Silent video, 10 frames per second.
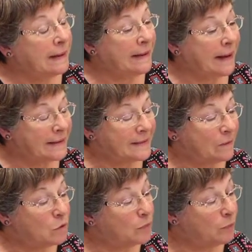Yes,
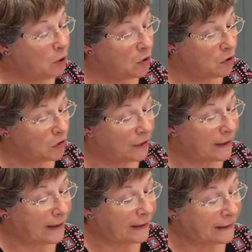he was born
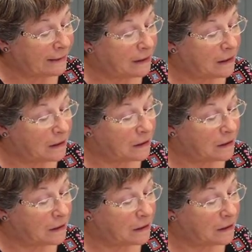in